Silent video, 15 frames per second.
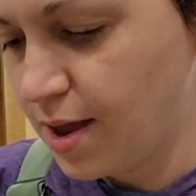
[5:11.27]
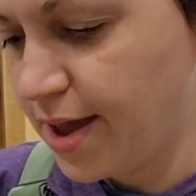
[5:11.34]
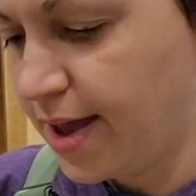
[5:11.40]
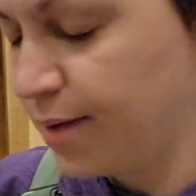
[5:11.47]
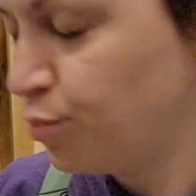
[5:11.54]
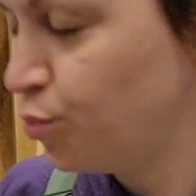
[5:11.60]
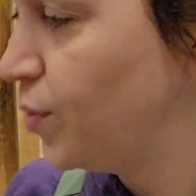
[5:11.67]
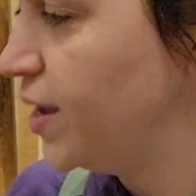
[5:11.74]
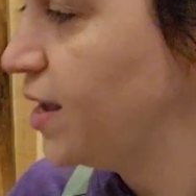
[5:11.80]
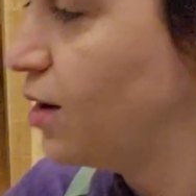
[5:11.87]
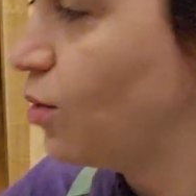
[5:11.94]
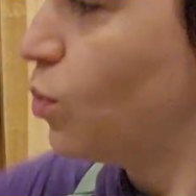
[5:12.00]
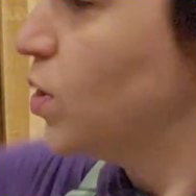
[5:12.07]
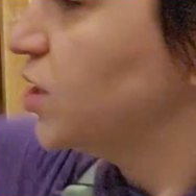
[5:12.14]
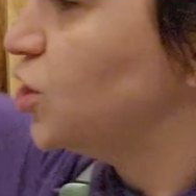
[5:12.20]
and
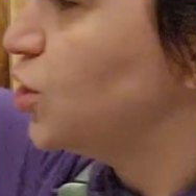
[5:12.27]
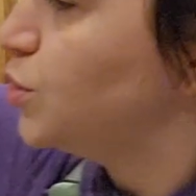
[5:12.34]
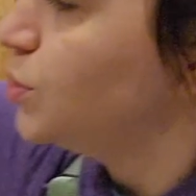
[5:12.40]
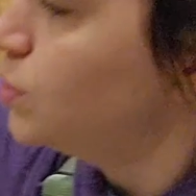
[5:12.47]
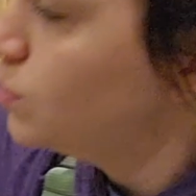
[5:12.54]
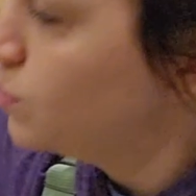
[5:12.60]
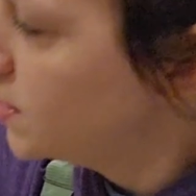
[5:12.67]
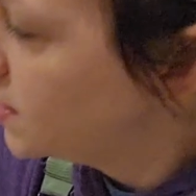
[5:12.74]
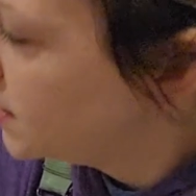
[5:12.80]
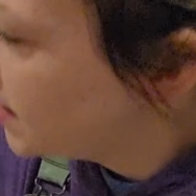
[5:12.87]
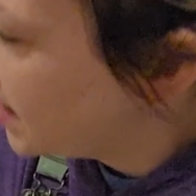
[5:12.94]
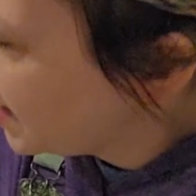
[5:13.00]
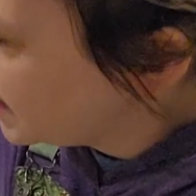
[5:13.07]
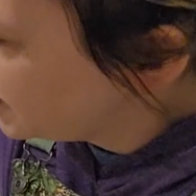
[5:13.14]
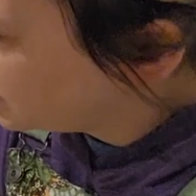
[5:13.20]
what you do to one
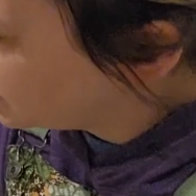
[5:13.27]
side, you're